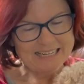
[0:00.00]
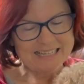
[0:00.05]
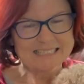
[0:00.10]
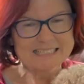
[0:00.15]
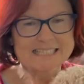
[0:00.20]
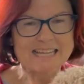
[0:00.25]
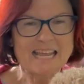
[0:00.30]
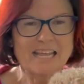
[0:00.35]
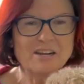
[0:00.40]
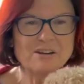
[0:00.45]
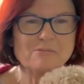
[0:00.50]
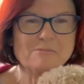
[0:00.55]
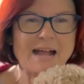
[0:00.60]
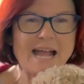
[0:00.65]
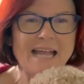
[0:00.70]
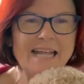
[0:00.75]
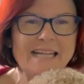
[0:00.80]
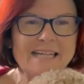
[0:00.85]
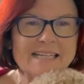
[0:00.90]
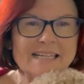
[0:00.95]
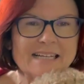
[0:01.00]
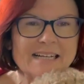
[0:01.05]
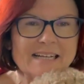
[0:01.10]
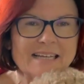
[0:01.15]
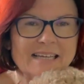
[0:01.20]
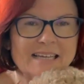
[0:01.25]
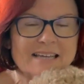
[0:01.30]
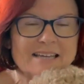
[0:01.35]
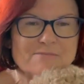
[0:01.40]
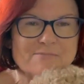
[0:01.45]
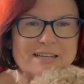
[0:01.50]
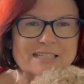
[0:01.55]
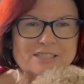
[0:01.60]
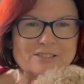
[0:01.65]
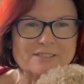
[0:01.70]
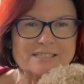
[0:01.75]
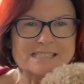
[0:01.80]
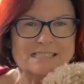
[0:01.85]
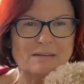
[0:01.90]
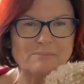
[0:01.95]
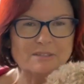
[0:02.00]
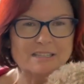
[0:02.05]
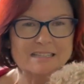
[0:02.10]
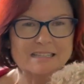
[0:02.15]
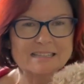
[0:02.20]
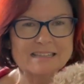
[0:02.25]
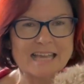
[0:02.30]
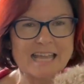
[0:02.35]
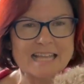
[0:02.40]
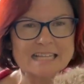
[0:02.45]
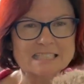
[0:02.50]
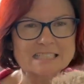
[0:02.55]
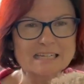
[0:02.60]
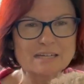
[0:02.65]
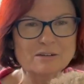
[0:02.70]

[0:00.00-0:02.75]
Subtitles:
Take it away. Make sure it's something that they actually